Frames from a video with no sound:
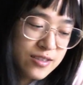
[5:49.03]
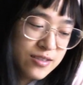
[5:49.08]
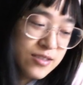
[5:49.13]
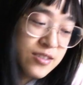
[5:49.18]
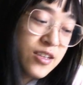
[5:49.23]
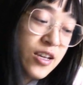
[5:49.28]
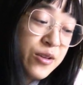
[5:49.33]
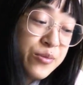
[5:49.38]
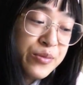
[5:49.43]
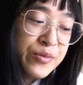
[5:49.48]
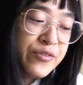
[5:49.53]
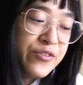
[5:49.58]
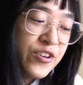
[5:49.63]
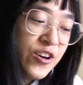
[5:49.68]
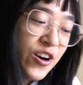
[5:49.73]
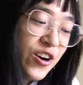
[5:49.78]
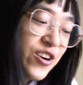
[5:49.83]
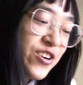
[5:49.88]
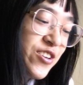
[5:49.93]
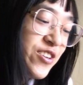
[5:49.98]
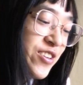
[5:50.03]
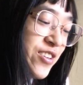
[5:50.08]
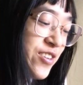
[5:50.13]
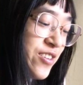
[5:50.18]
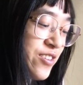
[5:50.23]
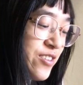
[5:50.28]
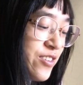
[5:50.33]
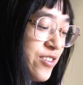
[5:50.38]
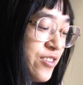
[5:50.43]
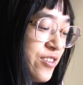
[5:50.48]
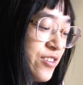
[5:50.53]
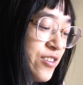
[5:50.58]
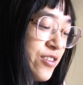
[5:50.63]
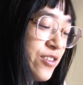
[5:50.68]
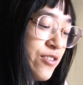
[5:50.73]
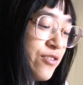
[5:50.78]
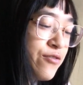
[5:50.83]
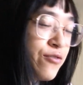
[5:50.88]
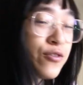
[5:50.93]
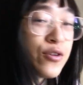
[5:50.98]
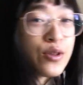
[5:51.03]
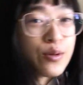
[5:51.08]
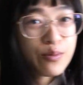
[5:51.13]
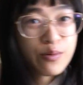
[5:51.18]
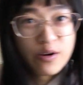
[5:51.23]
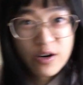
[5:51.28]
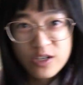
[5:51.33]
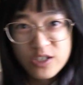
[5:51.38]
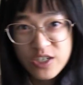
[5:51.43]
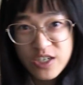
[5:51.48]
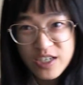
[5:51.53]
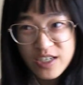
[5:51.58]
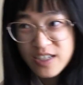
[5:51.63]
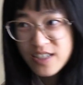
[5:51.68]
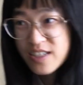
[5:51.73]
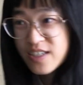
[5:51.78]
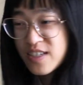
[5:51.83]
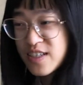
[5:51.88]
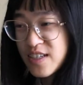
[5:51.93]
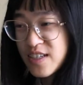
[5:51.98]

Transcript: type of yarn for the project.